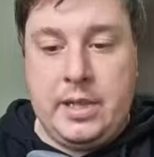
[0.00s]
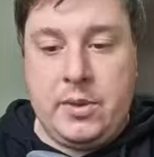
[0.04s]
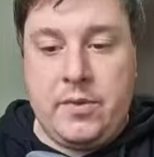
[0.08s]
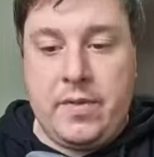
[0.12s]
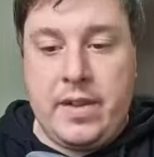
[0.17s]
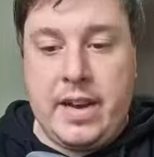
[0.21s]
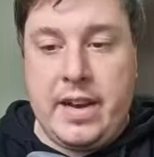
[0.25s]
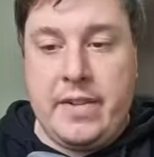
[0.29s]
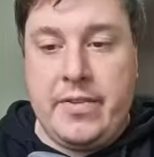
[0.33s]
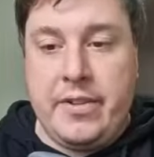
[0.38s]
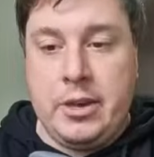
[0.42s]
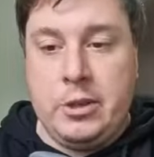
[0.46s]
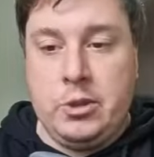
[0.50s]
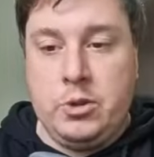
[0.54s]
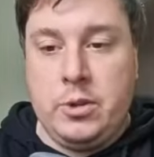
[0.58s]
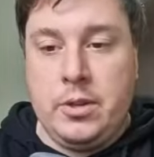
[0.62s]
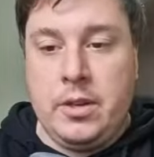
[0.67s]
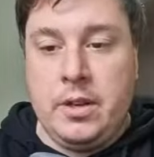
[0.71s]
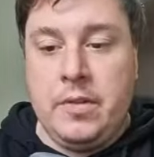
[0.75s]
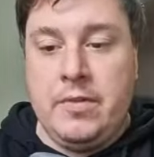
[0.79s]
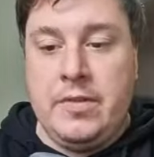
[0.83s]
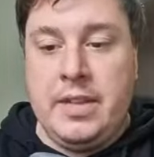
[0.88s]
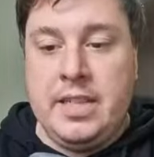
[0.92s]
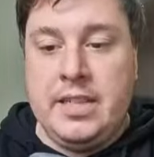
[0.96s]

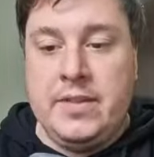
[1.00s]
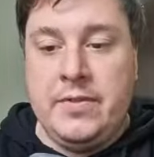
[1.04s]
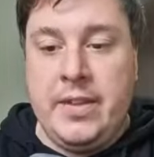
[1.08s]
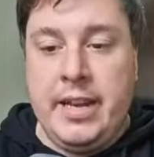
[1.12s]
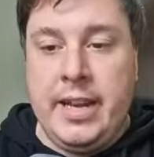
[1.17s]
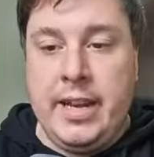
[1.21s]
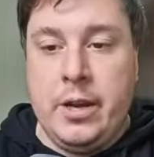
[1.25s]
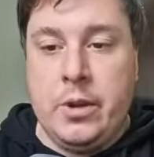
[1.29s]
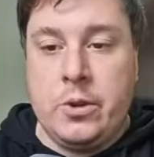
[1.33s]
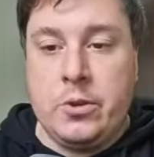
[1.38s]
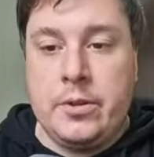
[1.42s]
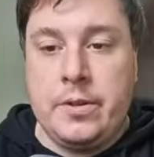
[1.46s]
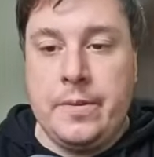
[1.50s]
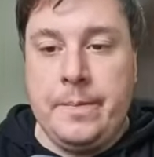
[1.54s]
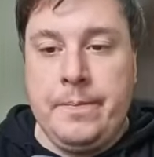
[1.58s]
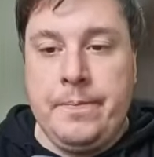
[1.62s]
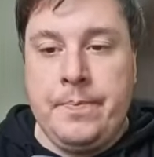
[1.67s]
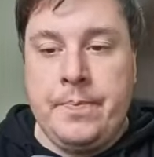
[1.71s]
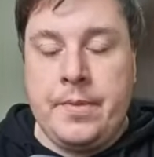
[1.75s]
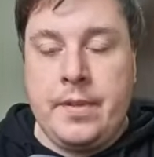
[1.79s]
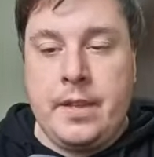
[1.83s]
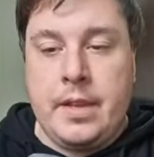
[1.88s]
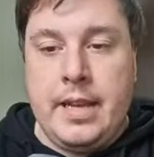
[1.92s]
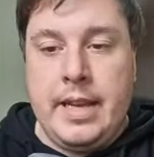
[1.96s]
500 of these videos,
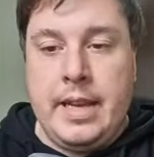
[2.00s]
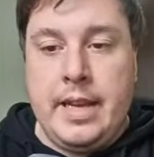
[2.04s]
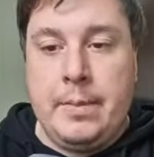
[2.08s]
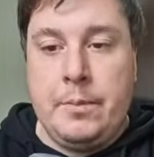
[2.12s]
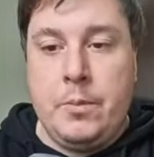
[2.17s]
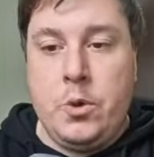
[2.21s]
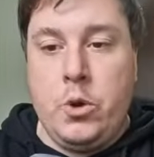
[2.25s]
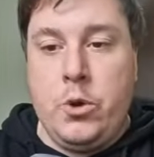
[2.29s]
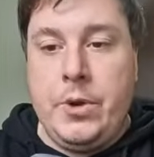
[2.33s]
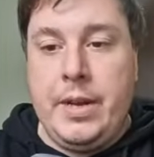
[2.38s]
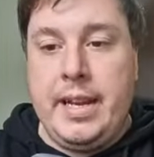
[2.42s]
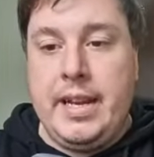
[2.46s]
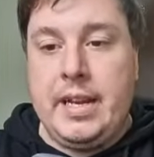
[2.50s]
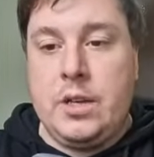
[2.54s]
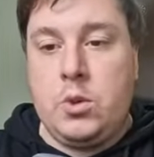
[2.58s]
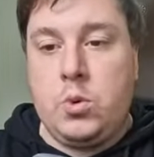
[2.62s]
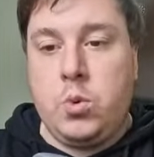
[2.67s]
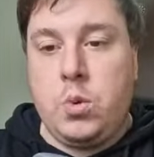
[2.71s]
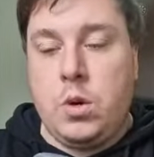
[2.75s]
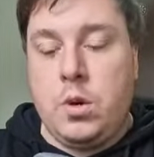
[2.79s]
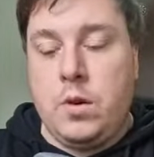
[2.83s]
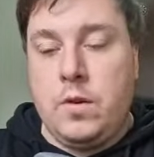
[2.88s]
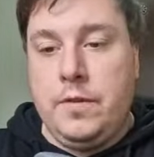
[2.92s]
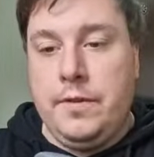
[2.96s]
and I'm earning
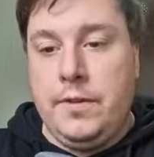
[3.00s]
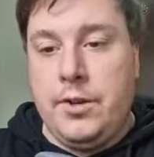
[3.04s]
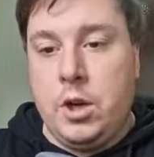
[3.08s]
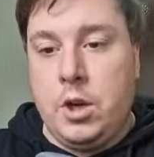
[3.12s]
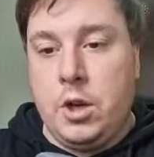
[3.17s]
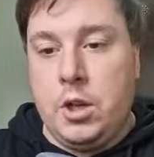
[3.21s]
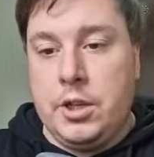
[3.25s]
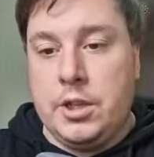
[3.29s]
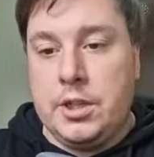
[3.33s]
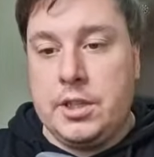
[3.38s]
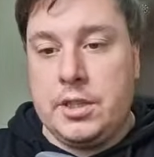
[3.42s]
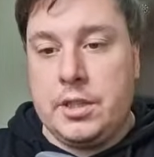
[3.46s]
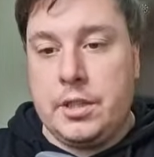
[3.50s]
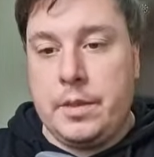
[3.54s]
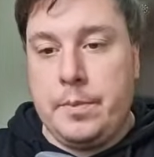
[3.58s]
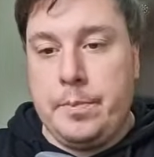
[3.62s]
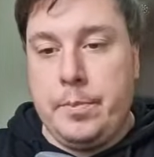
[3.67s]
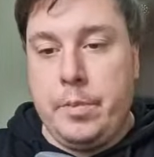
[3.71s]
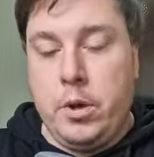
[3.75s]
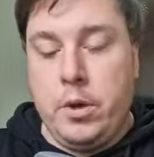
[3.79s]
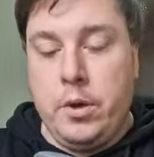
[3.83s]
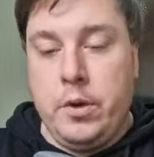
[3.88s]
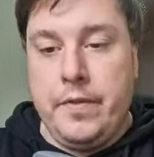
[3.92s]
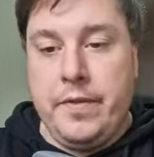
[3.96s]
$12
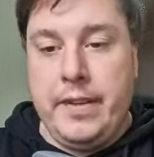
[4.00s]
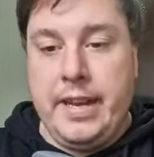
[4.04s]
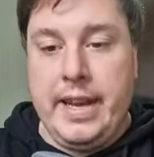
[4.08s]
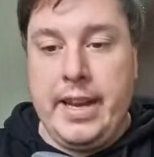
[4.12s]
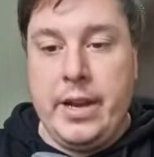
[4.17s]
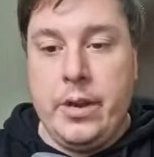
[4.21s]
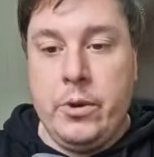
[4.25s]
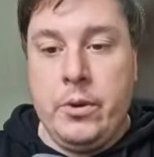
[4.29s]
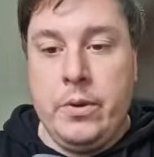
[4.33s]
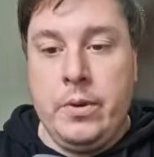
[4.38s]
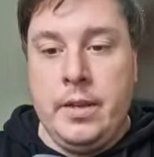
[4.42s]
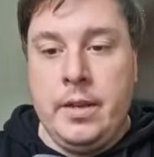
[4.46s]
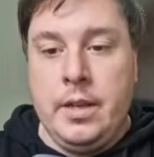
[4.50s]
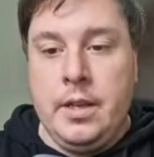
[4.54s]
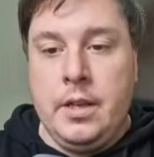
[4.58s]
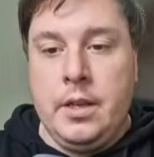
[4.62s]
per video.